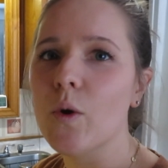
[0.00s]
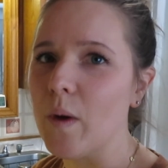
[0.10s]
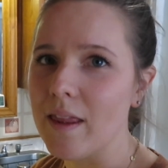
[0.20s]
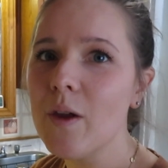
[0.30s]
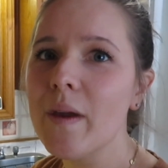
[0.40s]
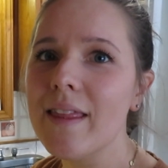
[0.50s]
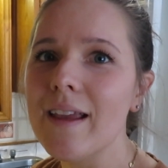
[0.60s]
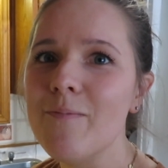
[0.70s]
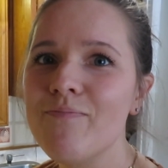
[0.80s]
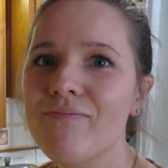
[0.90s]

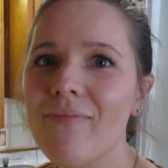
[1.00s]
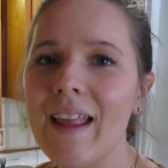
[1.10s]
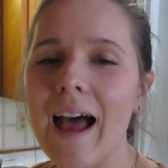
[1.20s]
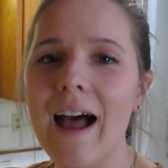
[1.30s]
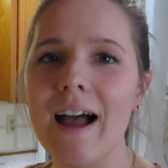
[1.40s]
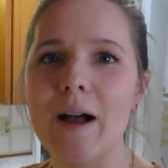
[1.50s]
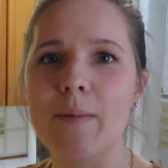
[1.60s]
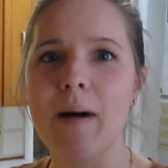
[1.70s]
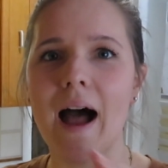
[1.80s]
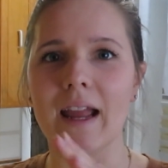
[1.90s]
Quickly.
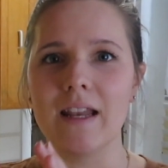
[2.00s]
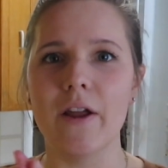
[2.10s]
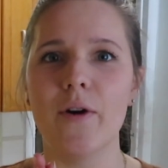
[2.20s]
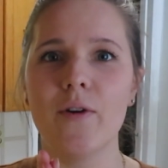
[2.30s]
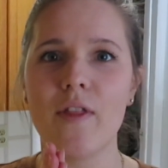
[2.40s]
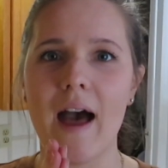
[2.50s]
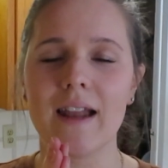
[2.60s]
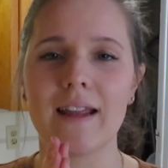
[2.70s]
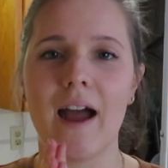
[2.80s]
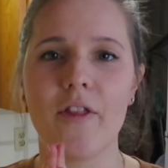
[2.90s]
I know
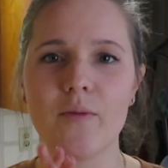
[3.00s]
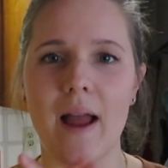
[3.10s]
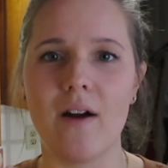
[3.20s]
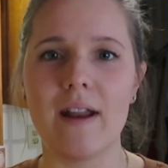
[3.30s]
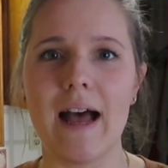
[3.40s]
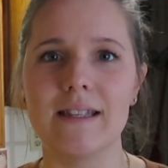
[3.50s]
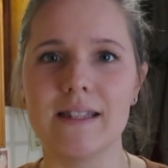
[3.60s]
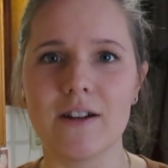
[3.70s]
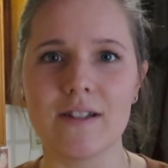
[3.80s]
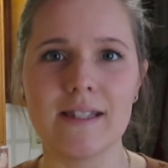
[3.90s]
that Gather Round has
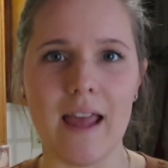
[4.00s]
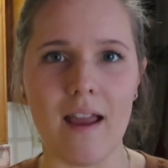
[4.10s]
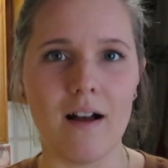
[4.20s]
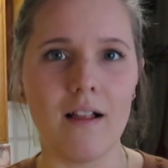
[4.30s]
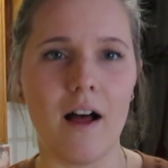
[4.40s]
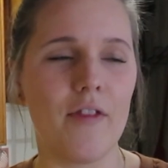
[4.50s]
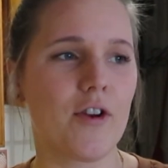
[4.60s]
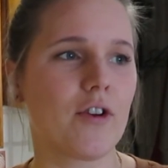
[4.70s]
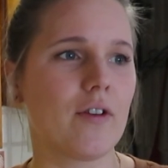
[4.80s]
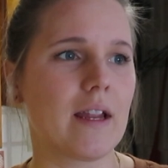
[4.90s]
their sale on
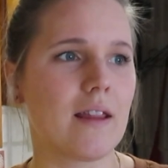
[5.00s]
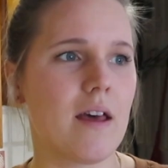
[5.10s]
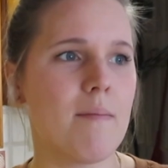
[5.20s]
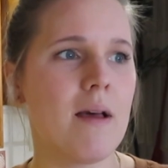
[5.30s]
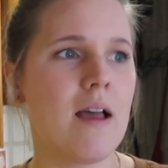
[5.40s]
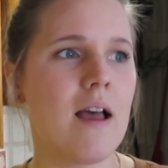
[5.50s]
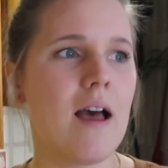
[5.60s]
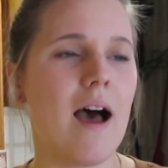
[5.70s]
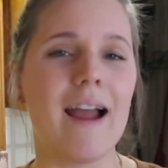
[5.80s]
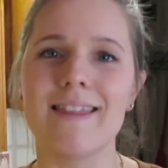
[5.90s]
their curriculum.
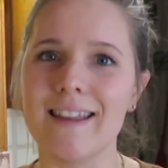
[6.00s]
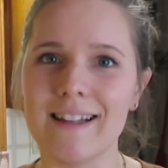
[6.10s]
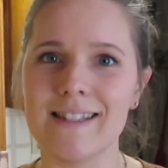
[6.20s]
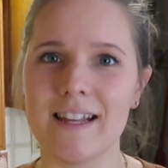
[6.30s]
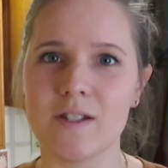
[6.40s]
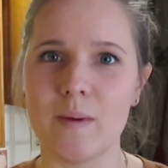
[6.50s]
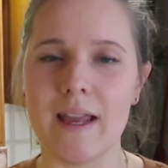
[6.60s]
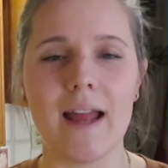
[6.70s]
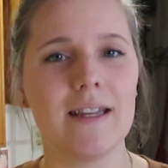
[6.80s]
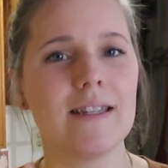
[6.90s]
I think it's next
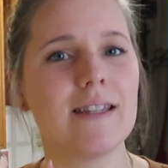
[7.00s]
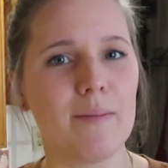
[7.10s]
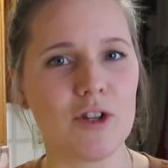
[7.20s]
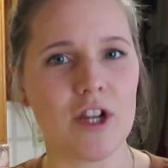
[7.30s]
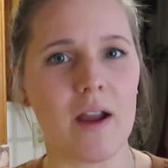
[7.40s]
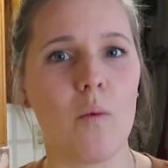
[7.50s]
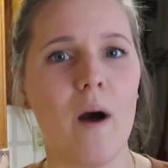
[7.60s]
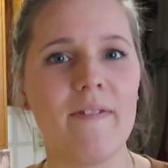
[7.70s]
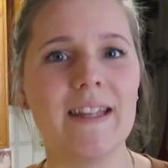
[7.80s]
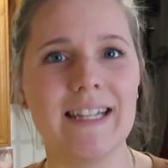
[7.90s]
week. I need to double check
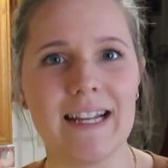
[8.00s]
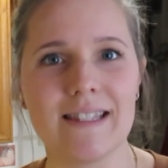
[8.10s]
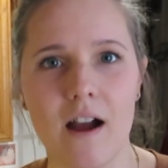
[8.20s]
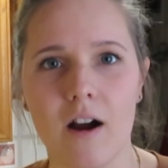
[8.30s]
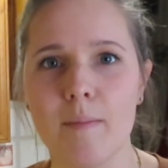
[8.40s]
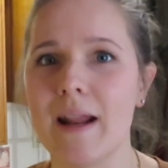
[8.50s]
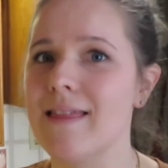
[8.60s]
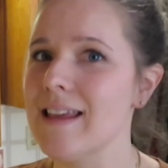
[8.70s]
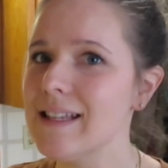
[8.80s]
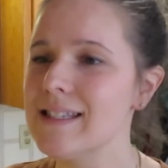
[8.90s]
what the dates are, but I
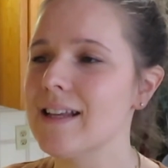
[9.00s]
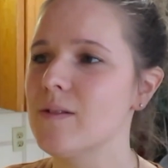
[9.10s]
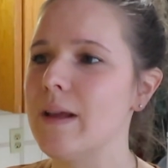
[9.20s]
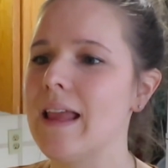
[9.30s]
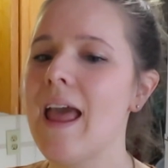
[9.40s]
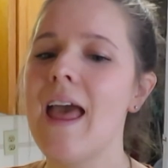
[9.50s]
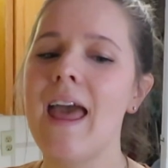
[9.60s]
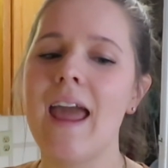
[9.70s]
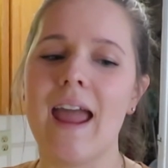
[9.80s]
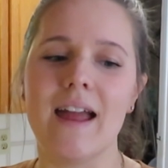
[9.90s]
think it's next week.
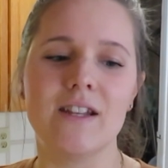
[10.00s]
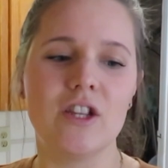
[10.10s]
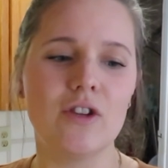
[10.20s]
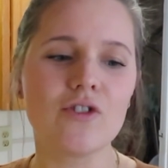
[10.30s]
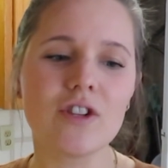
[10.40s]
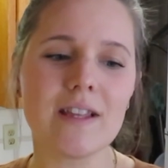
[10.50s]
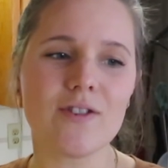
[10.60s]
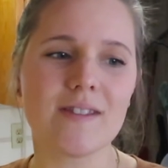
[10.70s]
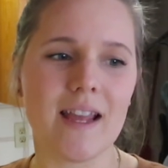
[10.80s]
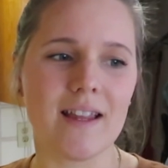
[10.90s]
And usually
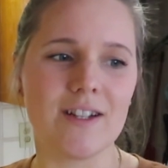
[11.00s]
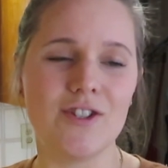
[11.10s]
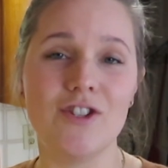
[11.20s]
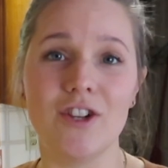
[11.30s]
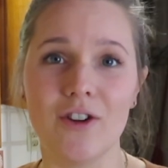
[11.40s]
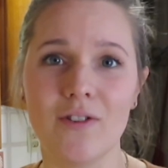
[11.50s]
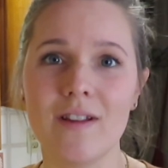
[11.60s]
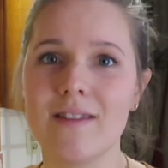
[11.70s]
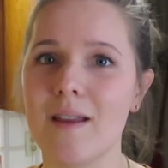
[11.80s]
their sale is June.